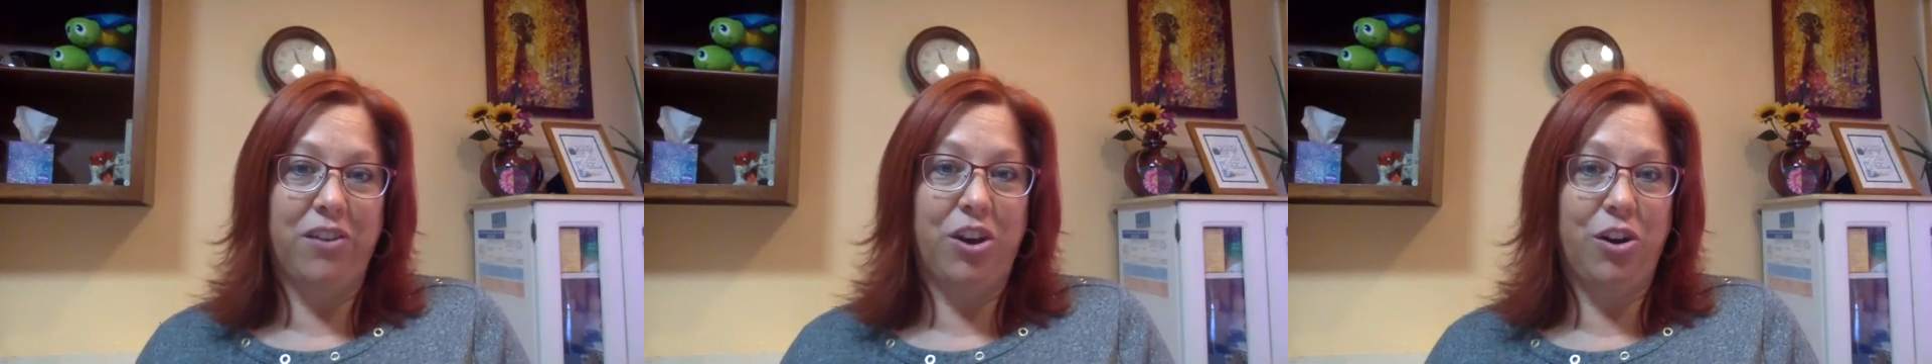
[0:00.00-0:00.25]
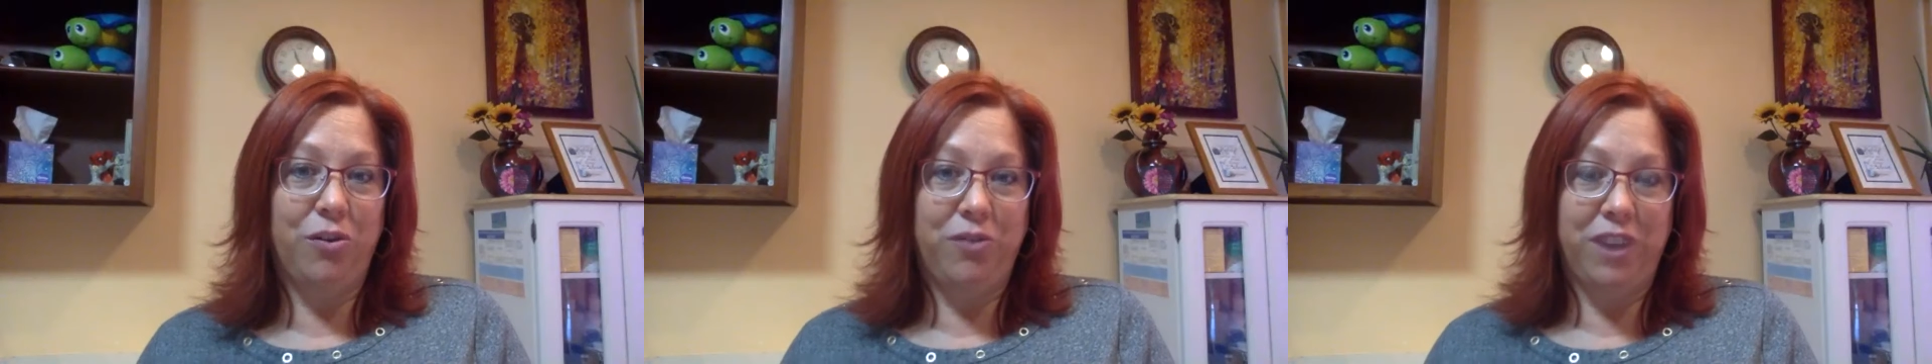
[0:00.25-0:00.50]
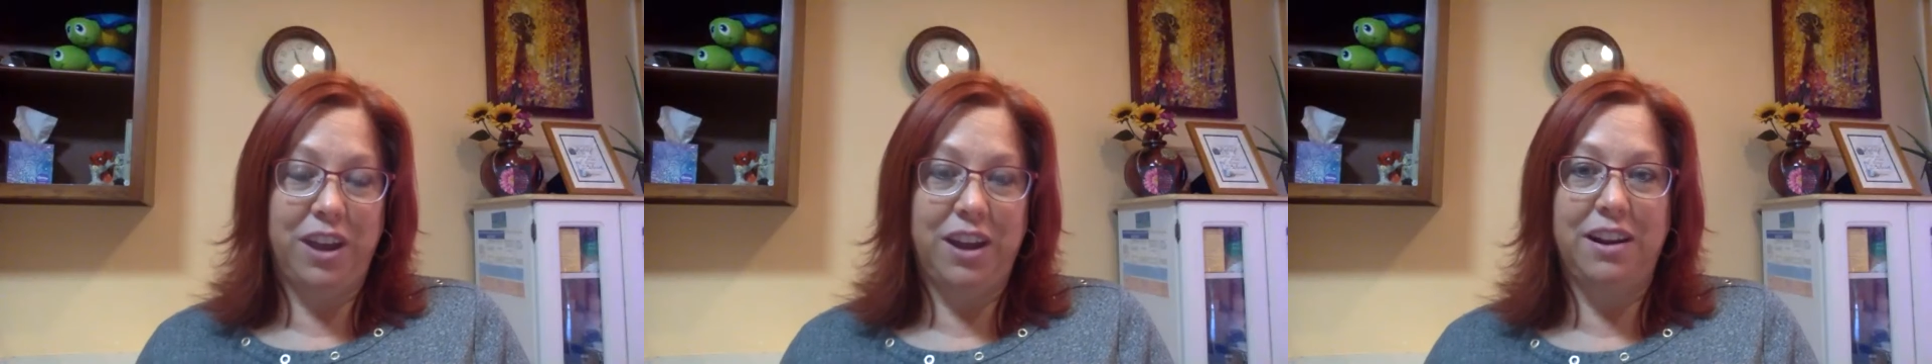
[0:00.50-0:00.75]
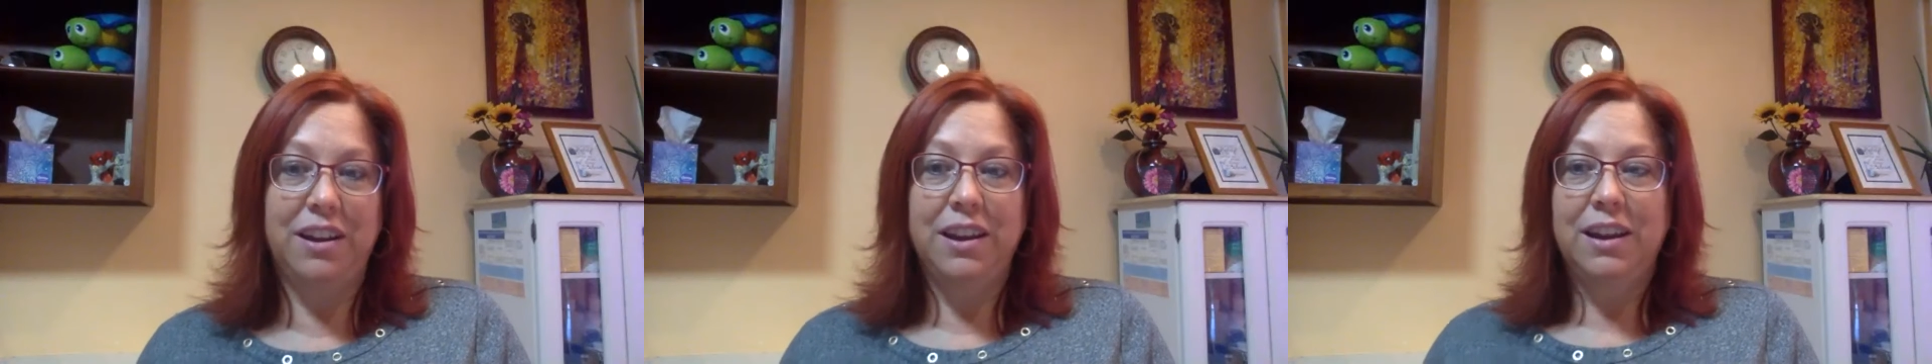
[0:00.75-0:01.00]

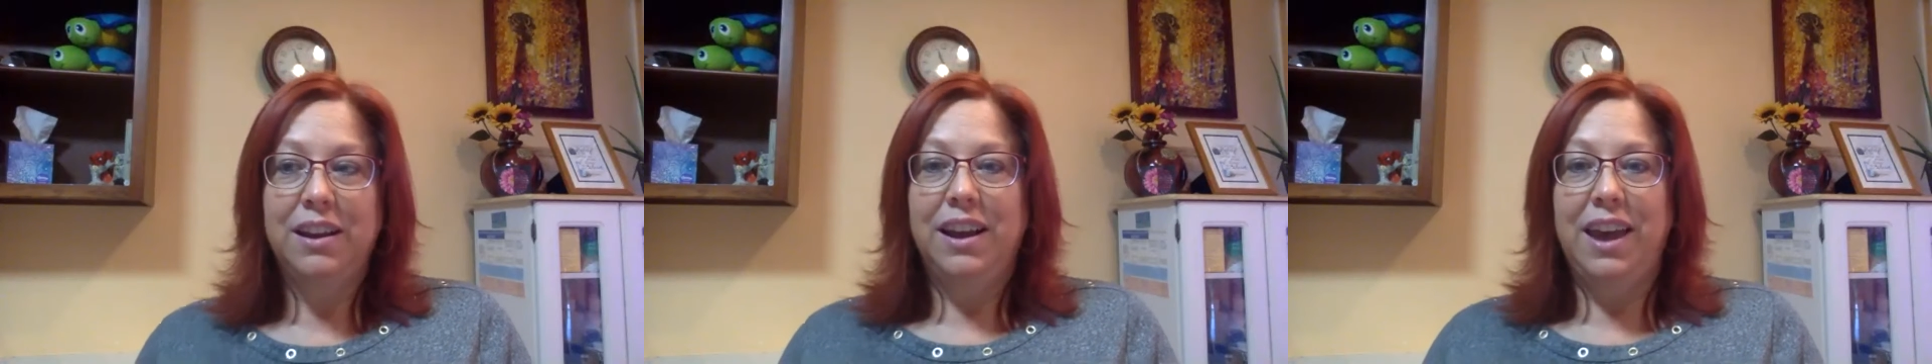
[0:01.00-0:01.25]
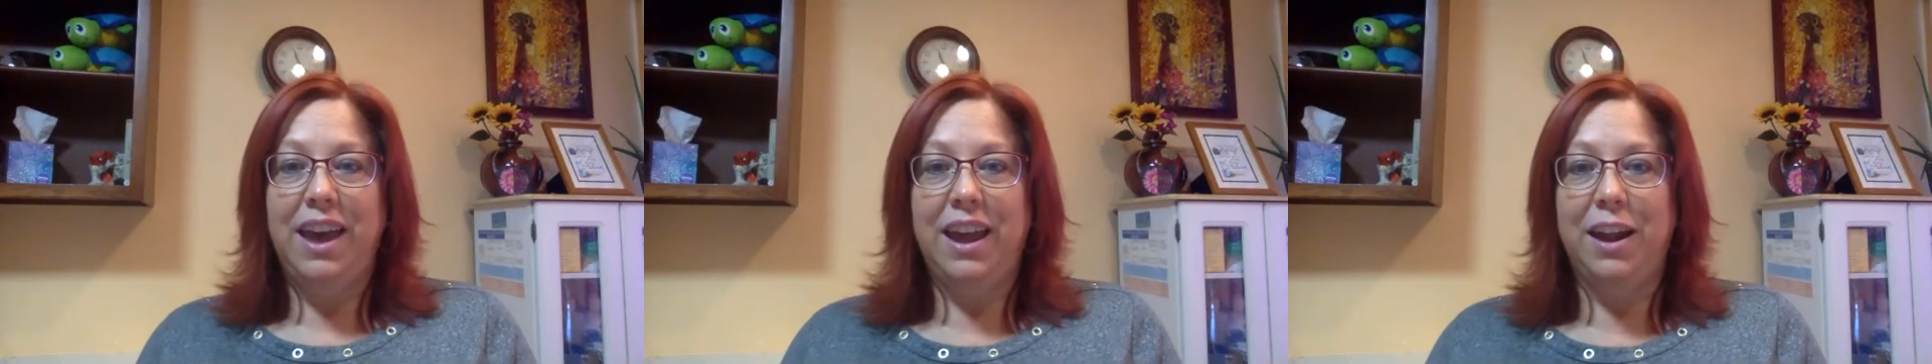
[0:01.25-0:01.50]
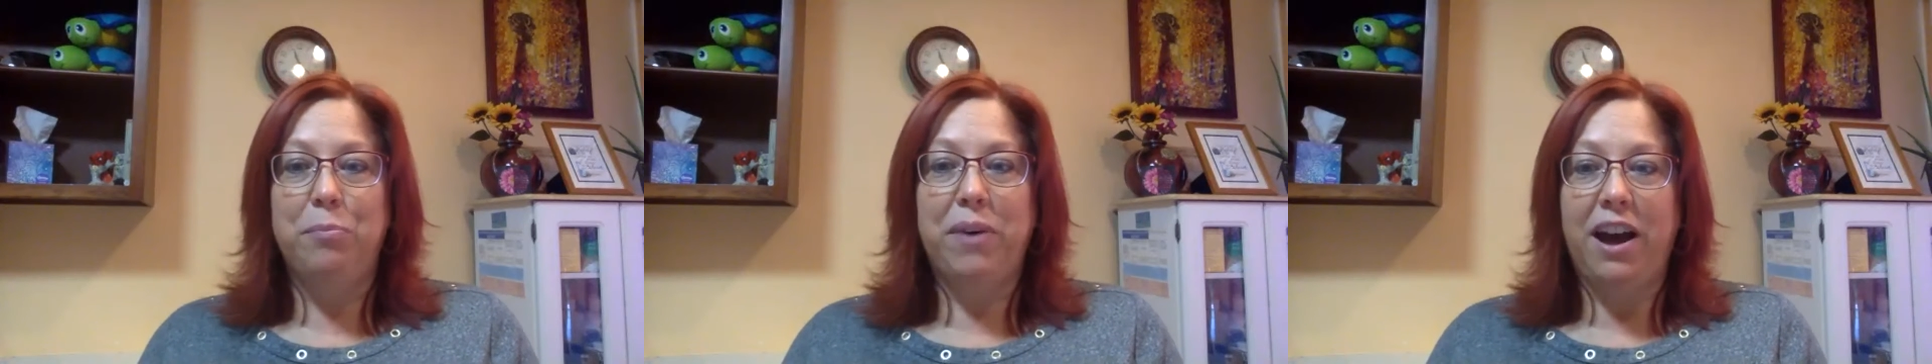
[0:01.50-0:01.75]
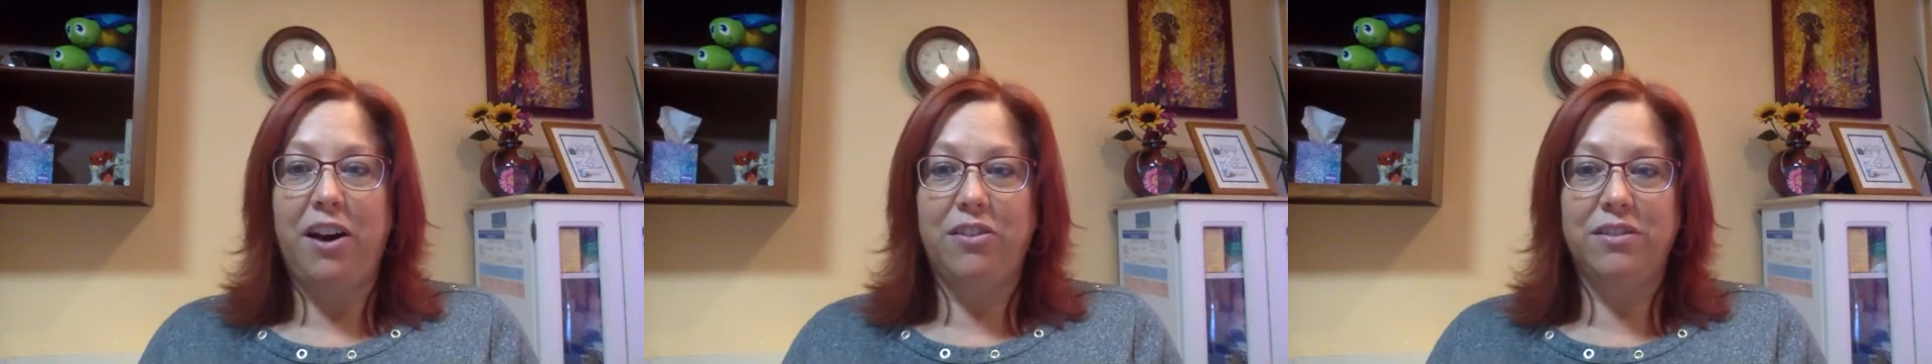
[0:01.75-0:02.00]
COVID and
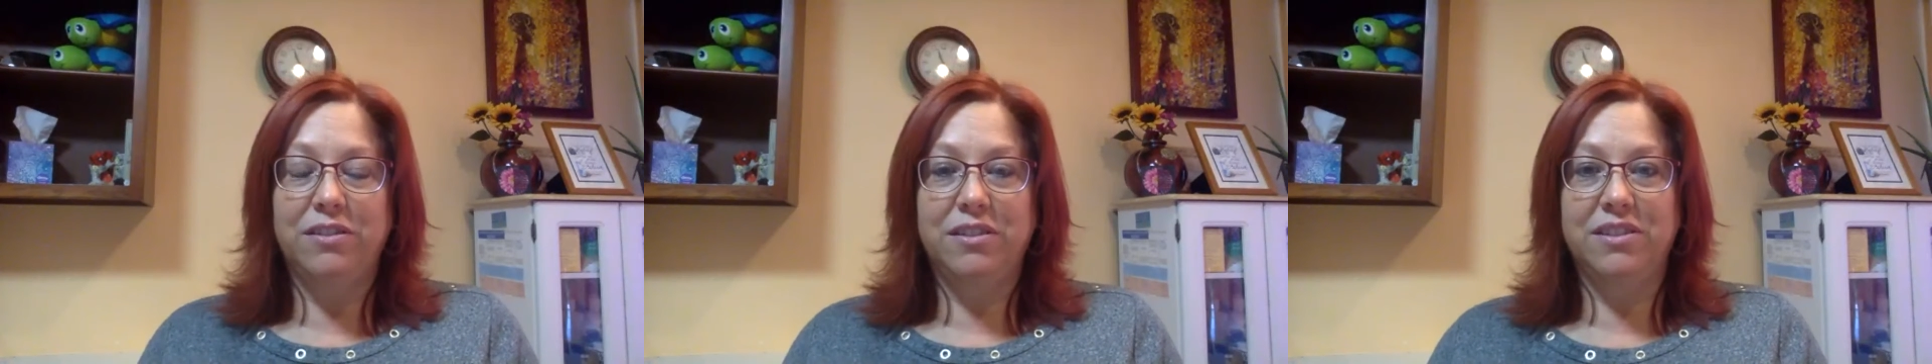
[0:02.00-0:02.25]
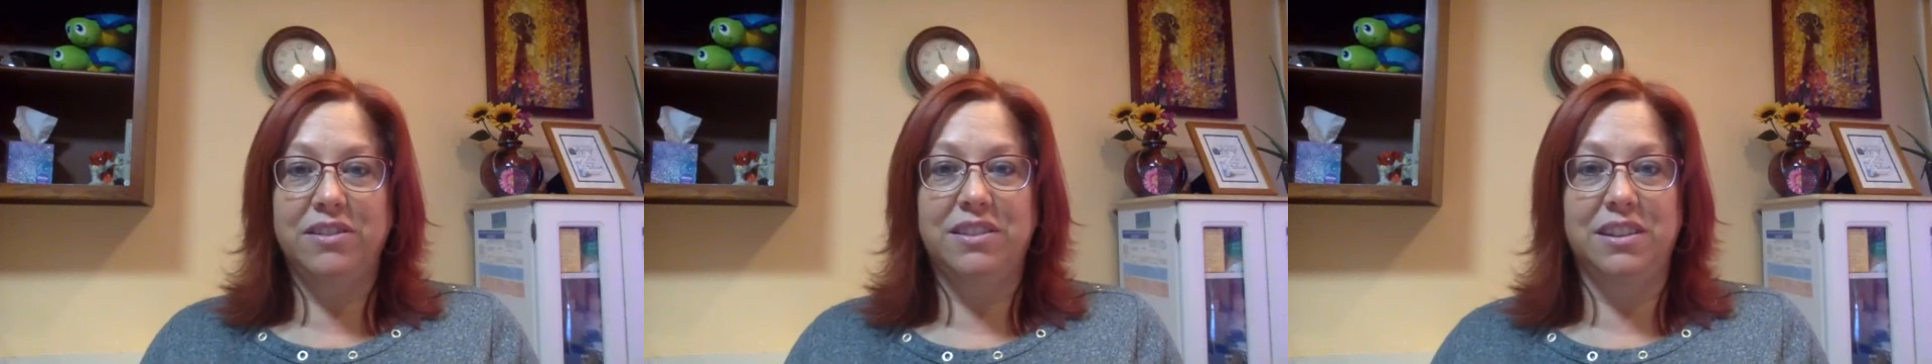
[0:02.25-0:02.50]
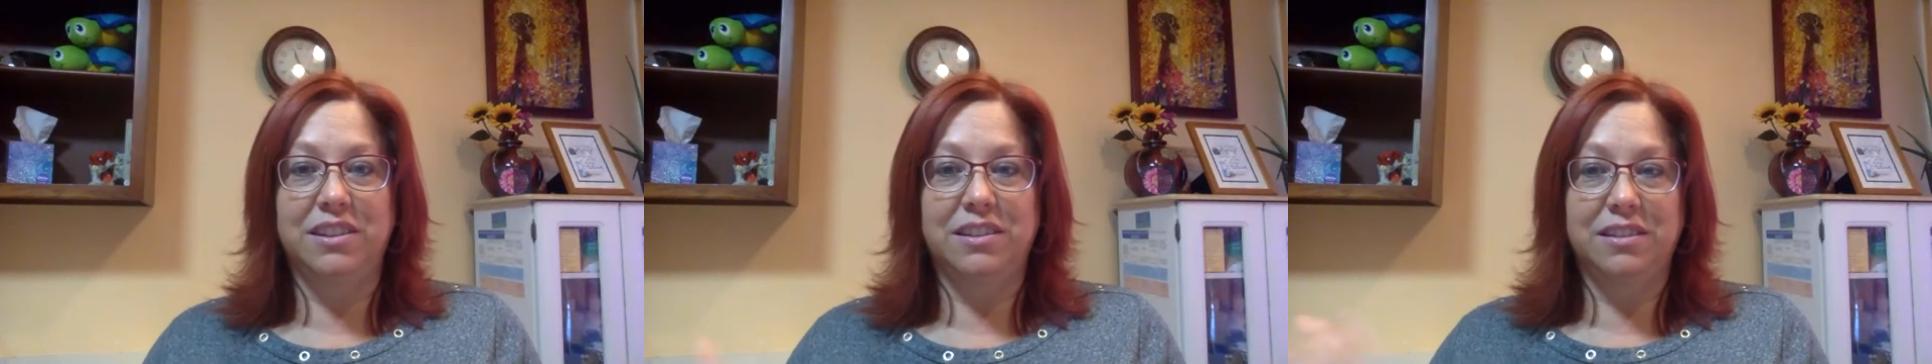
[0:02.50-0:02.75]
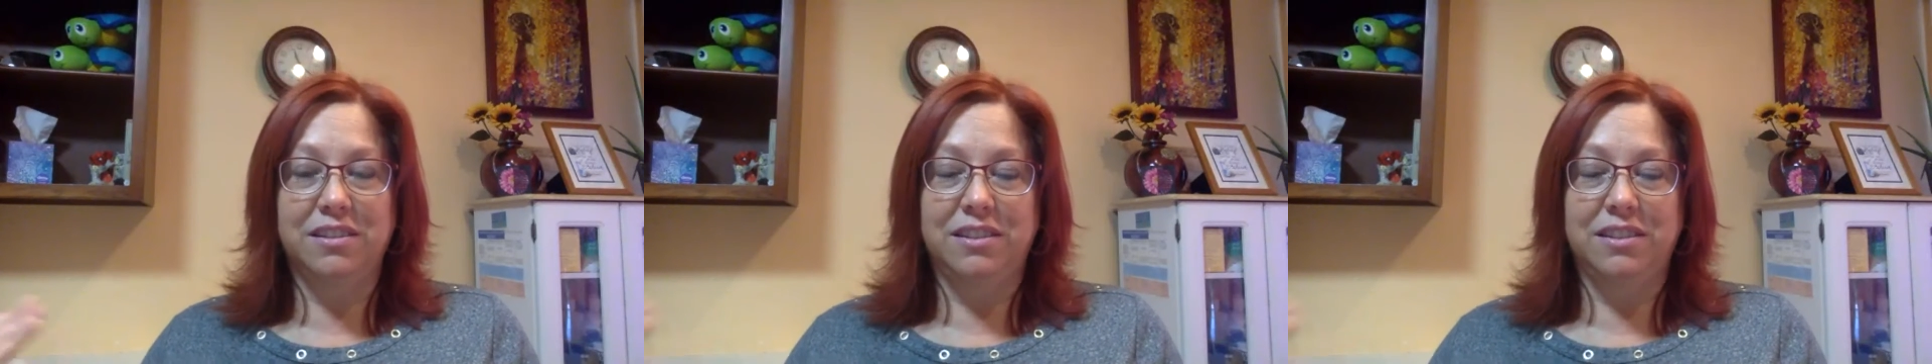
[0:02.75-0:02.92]
about the